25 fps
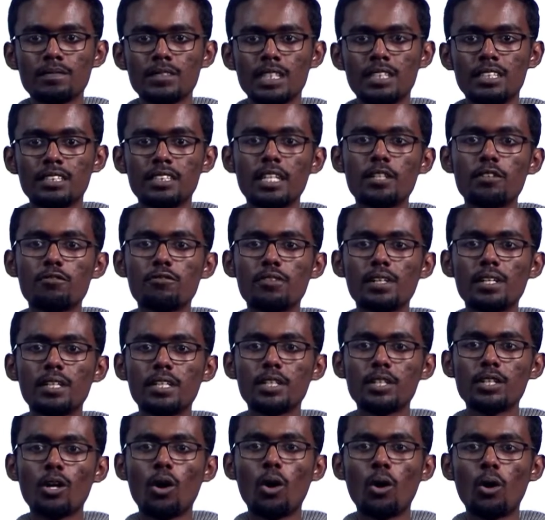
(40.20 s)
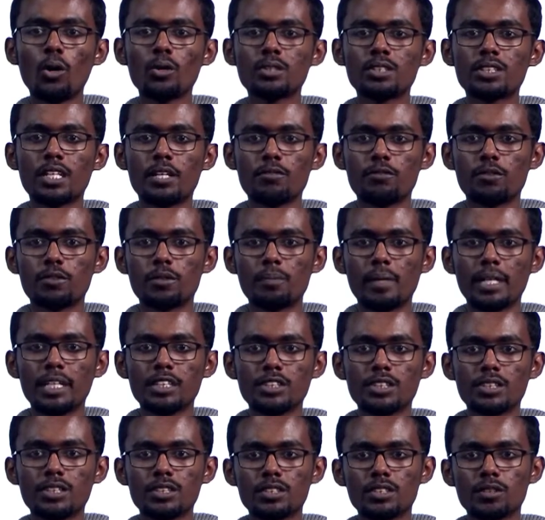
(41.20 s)
Then fill in all the
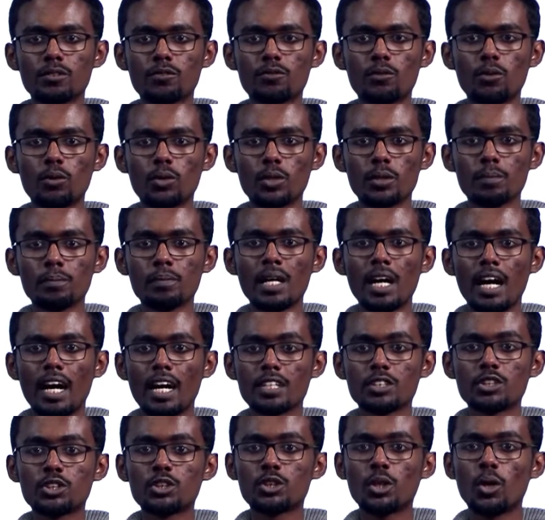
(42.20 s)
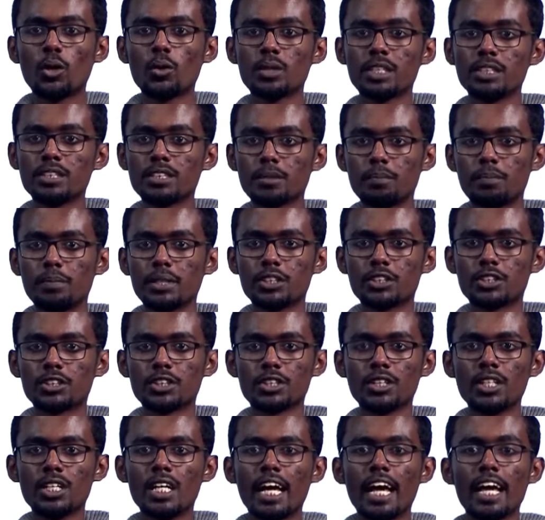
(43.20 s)
information in the form as shown in the
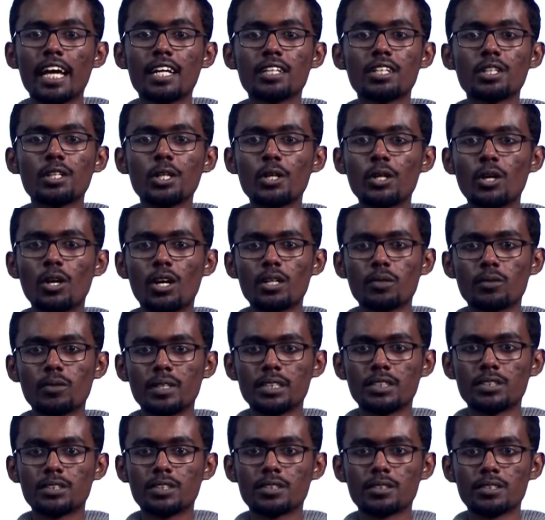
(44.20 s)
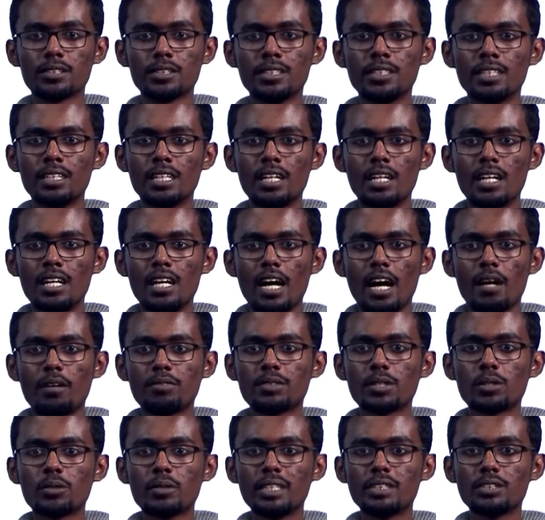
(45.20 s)
picture and click on register.
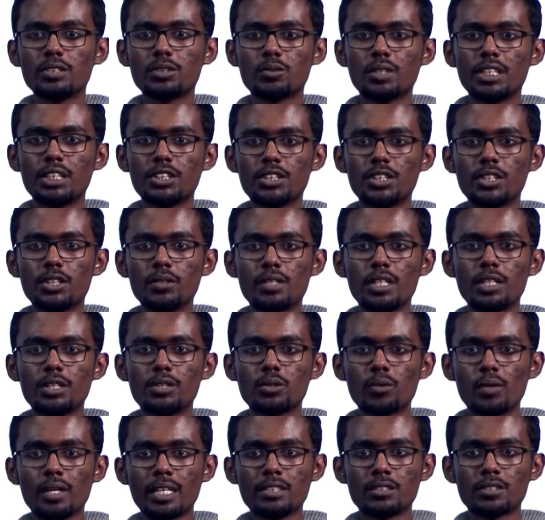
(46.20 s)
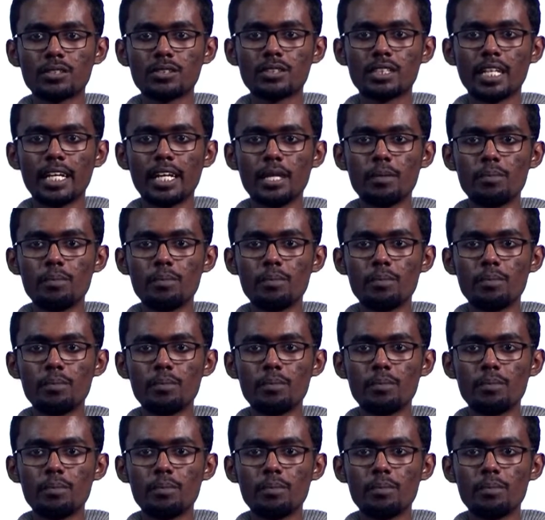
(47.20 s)
After registration, you need to enter the